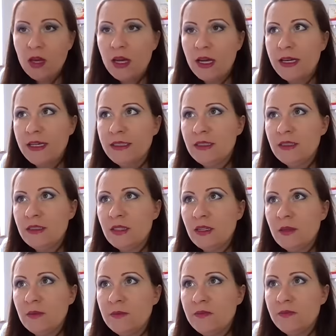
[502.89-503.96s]
And
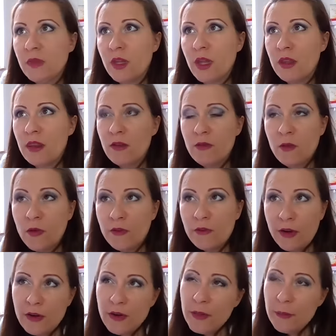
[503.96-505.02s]
in the
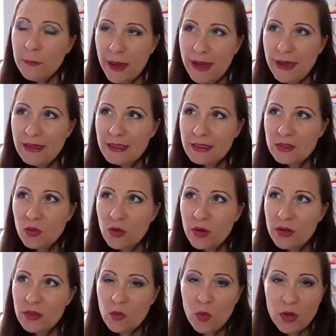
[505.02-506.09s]
very bad
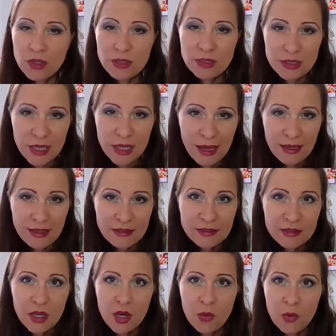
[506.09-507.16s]
or in the worst
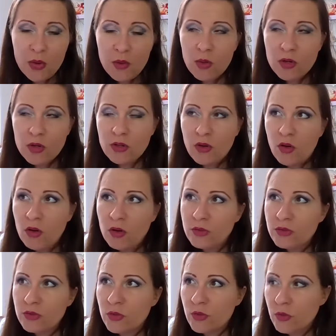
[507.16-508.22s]
case, we would
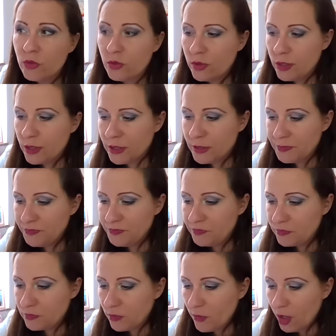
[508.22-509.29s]

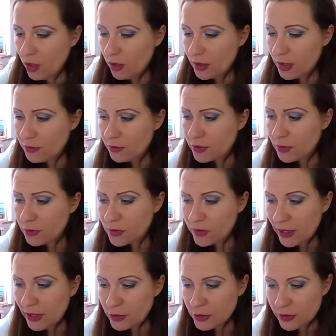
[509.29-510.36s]
also give some
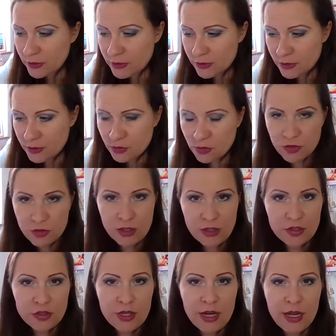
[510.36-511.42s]
sanctions,
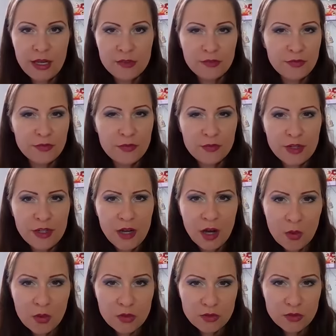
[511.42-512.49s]
such as 15
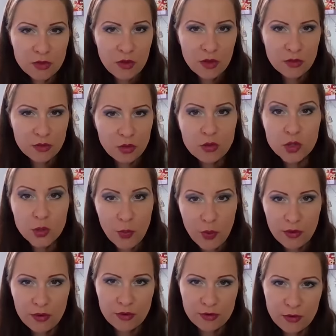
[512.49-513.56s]
hours social
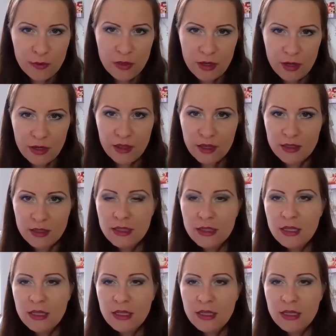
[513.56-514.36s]
work or something like that,